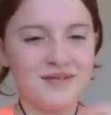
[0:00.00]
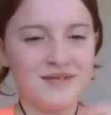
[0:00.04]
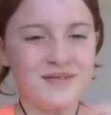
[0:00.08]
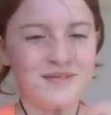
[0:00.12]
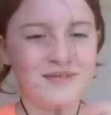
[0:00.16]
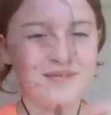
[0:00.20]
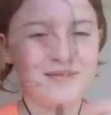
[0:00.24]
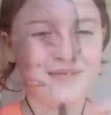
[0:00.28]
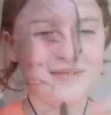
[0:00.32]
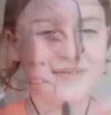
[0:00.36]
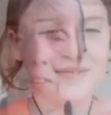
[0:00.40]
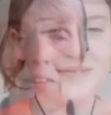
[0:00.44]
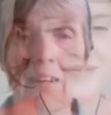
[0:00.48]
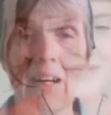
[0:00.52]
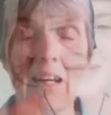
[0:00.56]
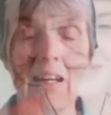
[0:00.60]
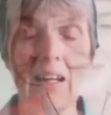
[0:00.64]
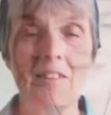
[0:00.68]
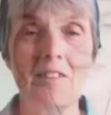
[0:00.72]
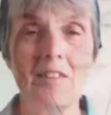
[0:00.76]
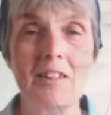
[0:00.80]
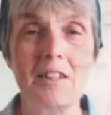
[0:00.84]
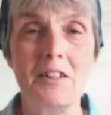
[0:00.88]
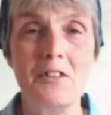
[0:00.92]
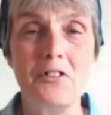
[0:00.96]
so
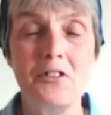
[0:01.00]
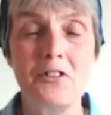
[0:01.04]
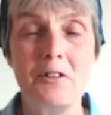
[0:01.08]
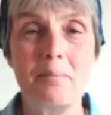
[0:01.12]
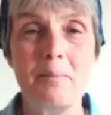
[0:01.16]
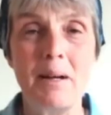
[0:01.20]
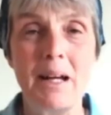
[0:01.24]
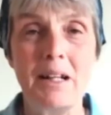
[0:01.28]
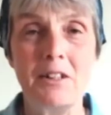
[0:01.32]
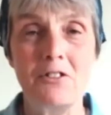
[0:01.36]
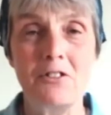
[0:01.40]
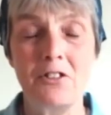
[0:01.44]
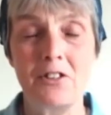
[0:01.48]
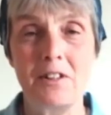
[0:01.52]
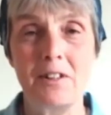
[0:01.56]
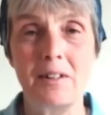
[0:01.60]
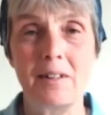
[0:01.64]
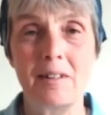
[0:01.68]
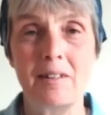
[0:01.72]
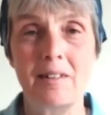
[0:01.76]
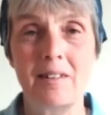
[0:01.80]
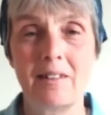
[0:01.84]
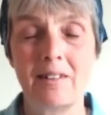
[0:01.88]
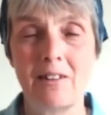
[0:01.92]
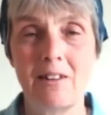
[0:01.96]
seeing as you
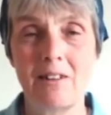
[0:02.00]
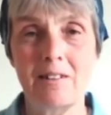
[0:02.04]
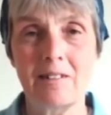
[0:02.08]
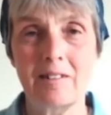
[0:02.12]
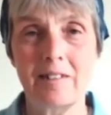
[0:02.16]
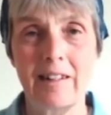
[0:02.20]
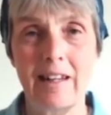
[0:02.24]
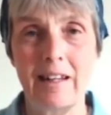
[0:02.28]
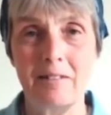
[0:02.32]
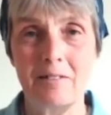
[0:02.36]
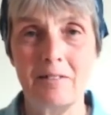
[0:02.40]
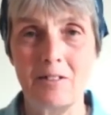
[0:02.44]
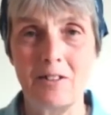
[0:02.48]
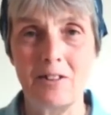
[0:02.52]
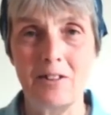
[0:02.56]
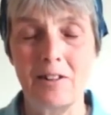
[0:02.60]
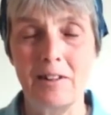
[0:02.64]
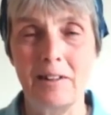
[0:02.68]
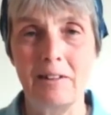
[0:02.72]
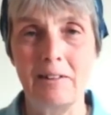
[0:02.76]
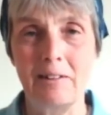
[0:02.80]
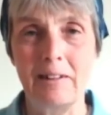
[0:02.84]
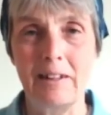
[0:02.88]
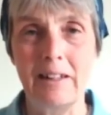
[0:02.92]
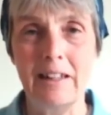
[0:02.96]
mentioned lockdown
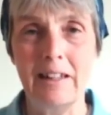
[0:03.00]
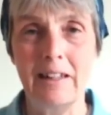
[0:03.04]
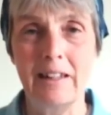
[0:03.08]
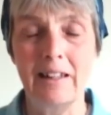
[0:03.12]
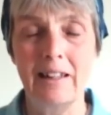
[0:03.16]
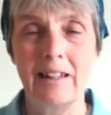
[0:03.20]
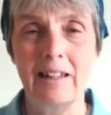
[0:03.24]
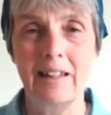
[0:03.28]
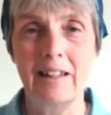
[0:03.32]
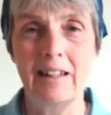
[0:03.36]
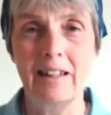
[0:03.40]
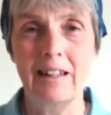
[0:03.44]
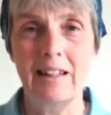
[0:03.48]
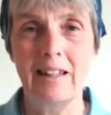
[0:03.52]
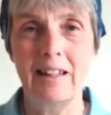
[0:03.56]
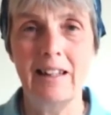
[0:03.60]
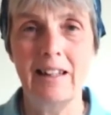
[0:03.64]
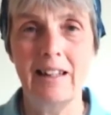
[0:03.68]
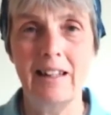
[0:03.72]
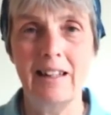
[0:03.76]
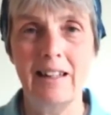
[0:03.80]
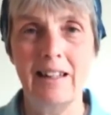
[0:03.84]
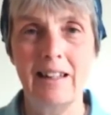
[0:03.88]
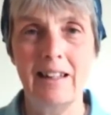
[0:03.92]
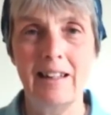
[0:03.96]
tallulah
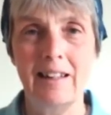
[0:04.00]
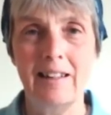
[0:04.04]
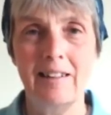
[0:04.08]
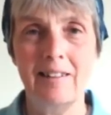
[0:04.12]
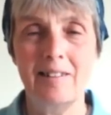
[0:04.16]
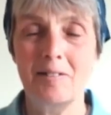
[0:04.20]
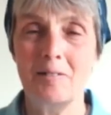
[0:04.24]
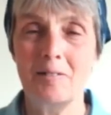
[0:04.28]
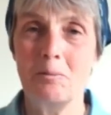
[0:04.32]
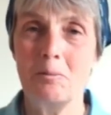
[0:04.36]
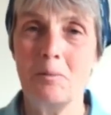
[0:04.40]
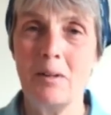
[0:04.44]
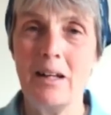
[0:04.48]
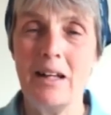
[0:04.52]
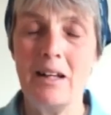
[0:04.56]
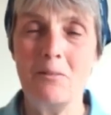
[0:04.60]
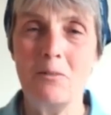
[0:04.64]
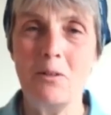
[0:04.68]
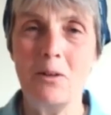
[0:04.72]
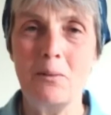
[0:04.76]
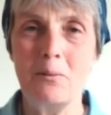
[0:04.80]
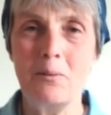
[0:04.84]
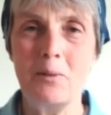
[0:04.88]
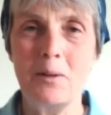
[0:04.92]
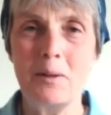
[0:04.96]
uh,
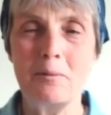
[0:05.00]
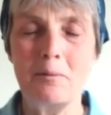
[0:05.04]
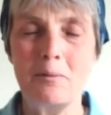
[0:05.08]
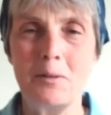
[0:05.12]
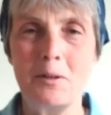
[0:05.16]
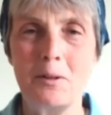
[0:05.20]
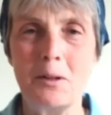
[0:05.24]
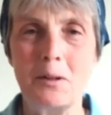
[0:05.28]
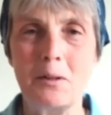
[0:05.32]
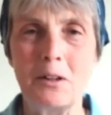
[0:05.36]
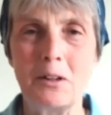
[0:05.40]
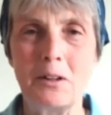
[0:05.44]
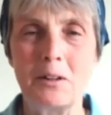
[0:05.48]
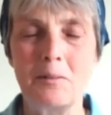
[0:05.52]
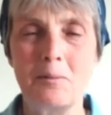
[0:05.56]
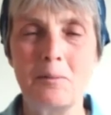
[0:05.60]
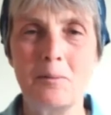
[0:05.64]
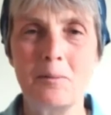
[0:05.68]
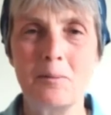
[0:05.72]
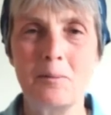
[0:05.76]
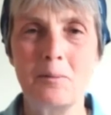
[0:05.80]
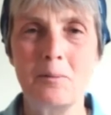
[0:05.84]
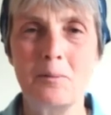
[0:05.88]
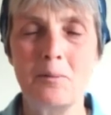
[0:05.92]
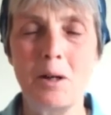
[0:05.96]
what what what
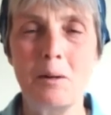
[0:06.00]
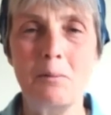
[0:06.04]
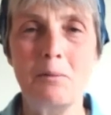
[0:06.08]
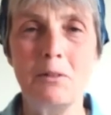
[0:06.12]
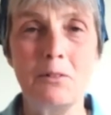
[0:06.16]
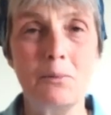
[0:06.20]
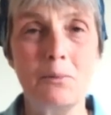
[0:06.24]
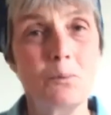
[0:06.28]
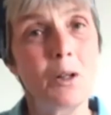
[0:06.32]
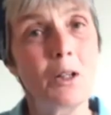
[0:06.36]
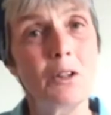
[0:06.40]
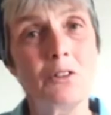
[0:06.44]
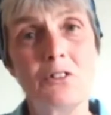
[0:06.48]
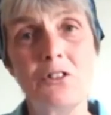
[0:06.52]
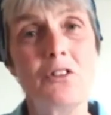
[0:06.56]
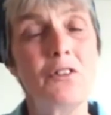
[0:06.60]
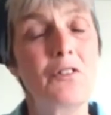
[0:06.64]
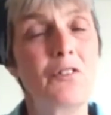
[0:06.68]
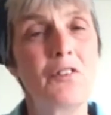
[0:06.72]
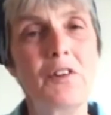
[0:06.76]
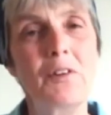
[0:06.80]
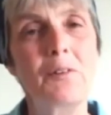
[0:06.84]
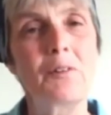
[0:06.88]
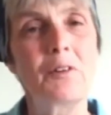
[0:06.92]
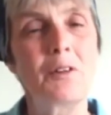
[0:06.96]
what would, what do you
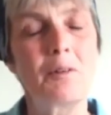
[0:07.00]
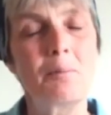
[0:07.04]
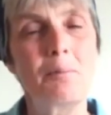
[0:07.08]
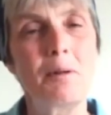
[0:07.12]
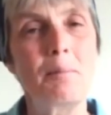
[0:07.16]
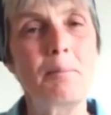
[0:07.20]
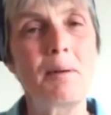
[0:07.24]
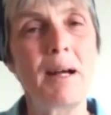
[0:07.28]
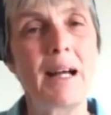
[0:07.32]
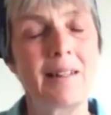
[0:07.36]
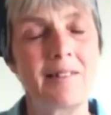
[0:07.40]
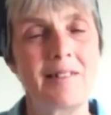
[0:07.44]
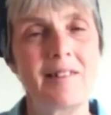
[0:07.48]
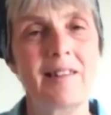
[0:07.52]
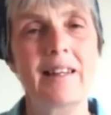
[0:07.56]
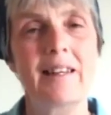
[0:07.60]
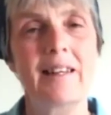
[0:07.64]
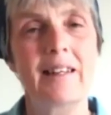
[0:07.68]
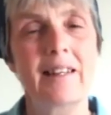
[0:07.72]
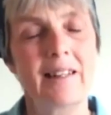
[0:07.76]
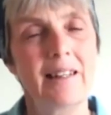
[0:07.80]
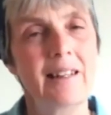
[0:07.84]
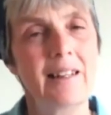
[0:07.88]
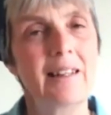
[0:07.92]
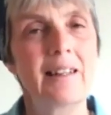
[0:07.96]
feel could be
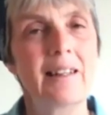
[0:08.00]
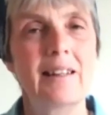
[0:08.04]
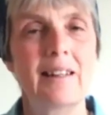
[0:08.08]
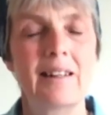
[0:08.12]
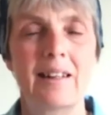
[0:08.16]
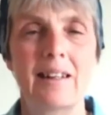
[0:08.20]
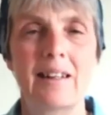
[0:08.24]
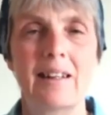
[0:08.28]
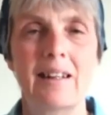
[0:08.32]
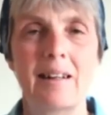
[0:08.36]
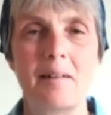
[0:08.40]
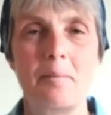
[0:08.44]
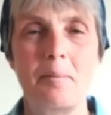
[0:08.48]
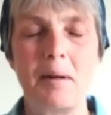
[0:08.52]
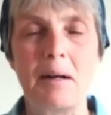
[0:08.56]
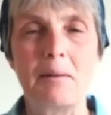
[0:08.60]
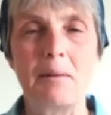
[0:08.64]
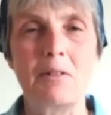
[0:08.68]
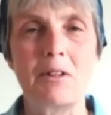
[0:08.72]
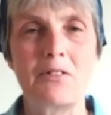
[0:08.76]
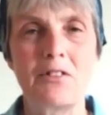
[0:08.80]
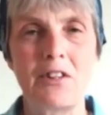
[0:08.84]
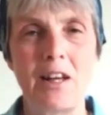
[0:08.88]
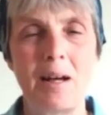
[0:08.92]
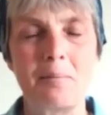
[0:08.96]
better about
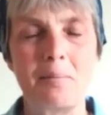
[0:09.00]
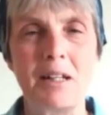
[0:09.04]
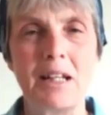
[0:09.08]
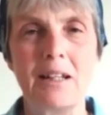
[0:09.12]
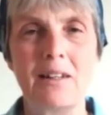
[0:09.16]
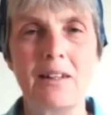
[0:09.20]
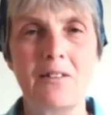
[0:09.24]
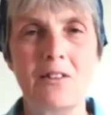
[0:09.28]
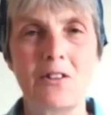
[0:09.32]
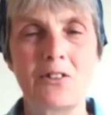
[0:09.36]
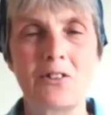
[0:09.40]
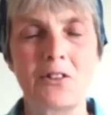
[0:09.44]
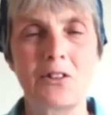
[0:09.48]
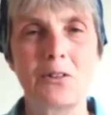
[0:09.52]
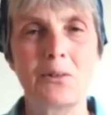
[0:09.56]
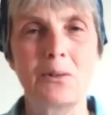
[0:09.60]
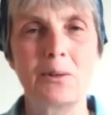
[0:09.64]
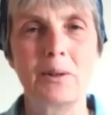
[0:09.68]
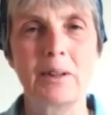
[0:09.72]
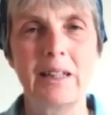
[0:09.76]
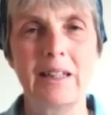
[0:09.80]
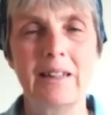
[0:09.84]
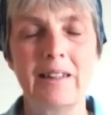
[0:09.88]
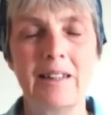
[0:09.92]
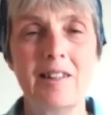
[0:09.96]
what's happening at the
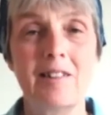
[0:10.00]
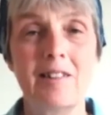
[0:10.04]
school in